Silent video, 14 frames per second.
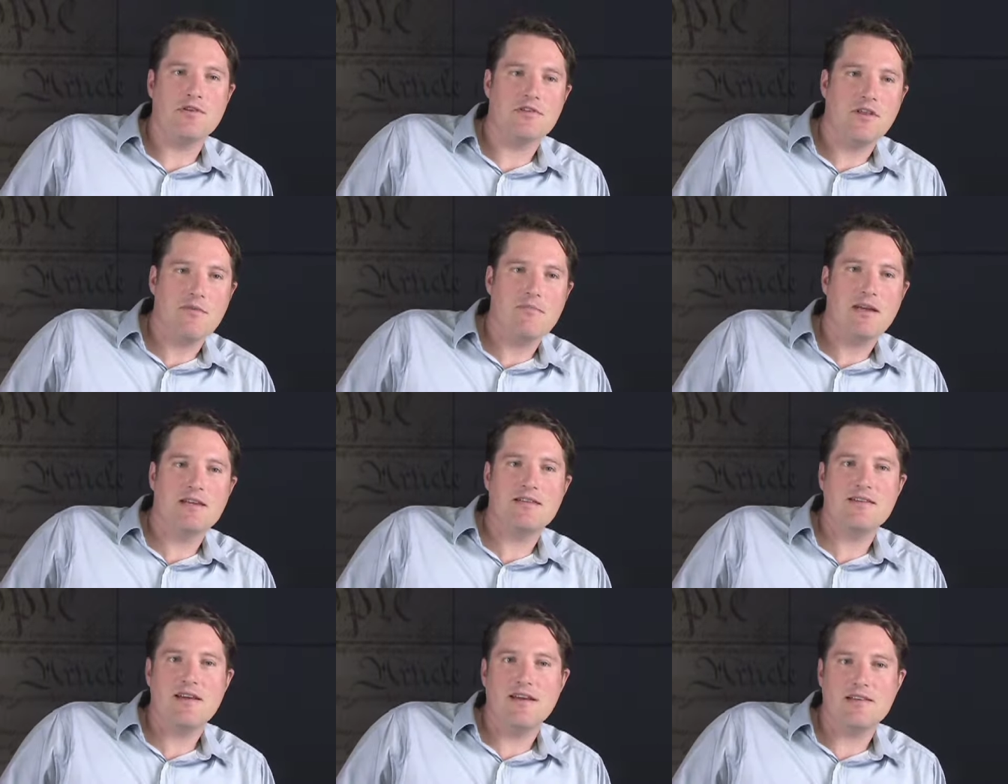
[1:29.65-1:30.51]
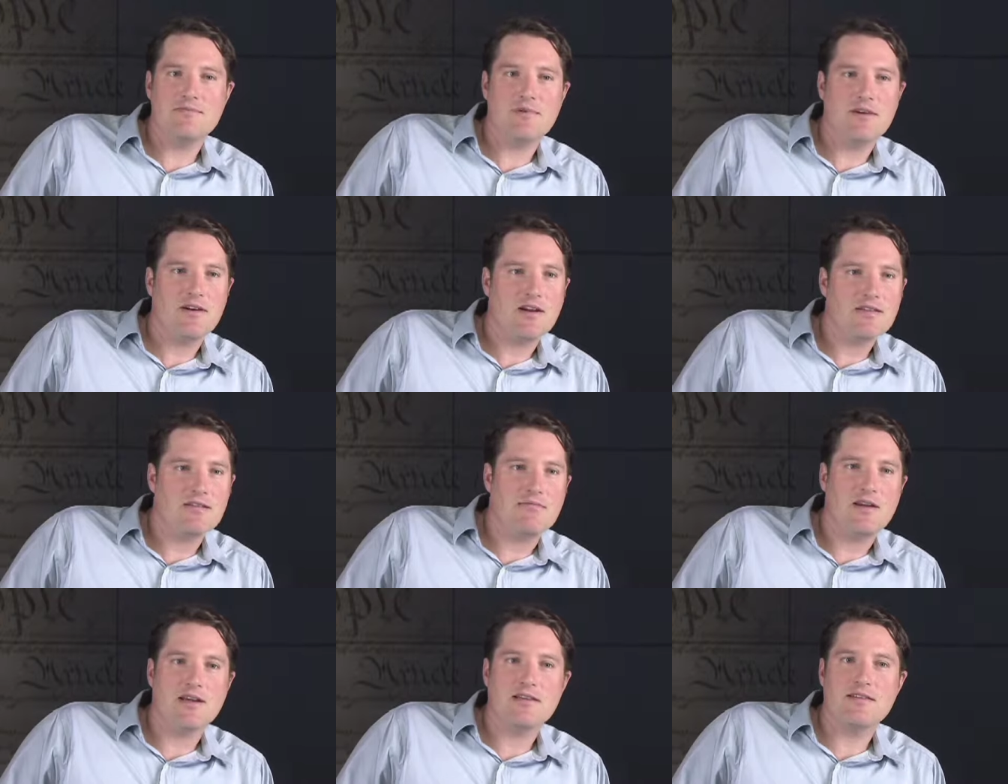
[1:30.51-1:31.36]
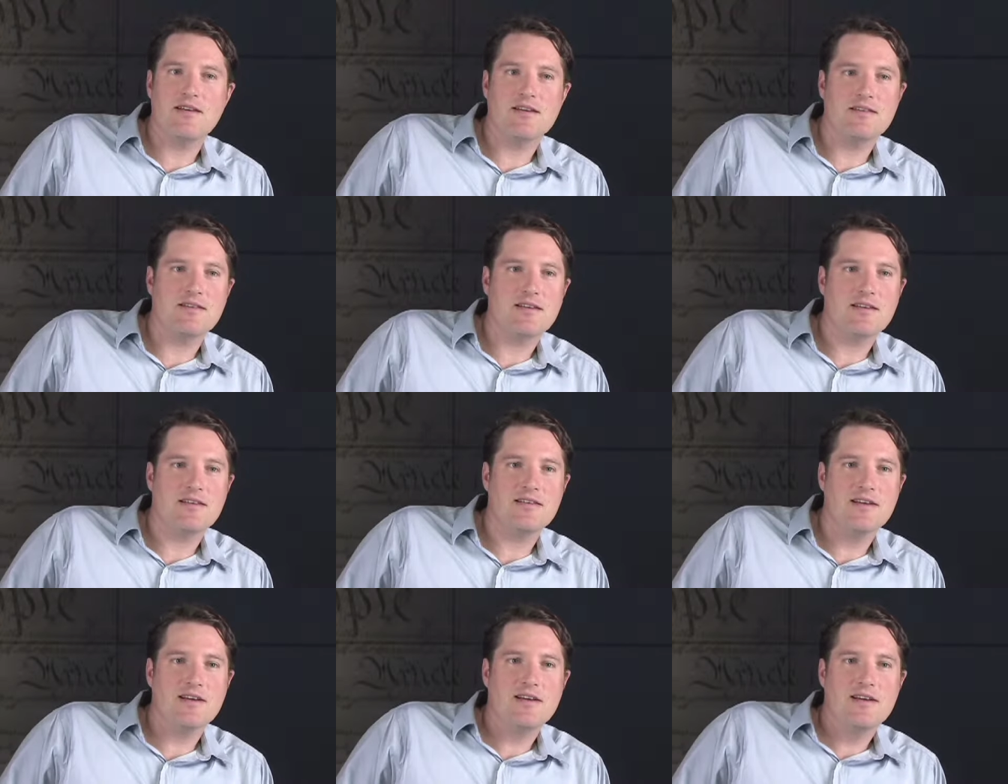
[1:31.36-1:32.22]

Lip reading: And so that makes sense, but it also makes sense that,